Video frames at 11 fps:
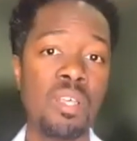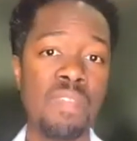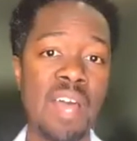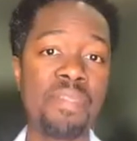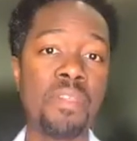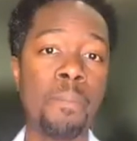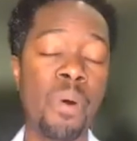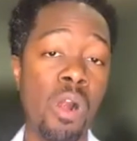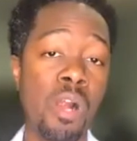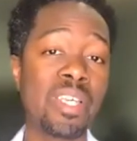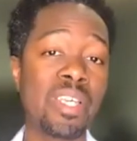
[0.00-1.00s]
that the
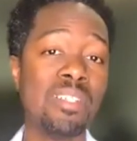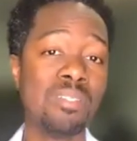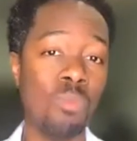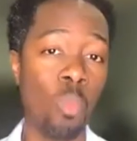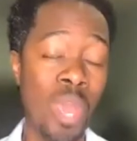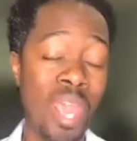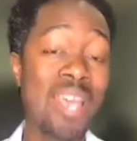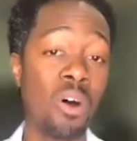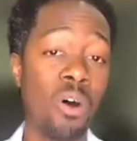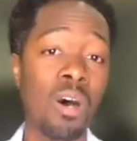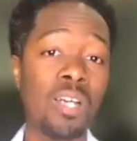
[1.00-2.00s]
party could win
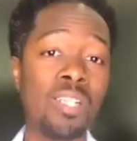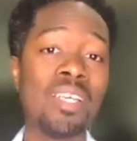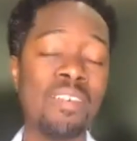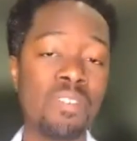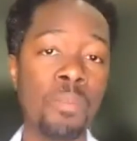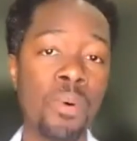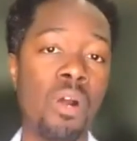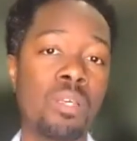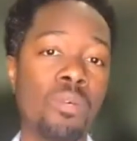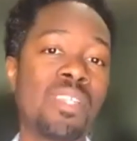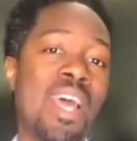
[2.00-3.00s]
on if the
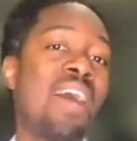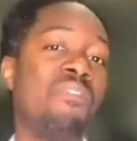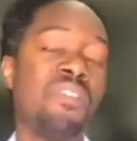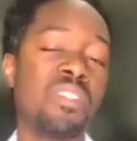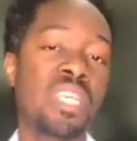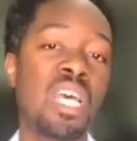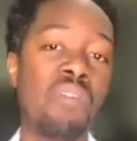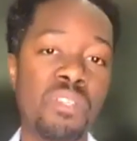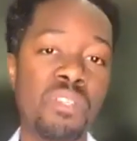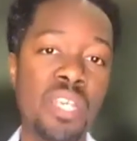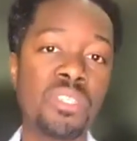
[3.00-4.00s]
party was having this
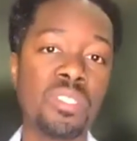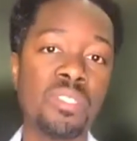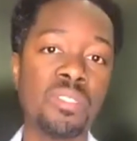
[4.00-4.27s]
conversation.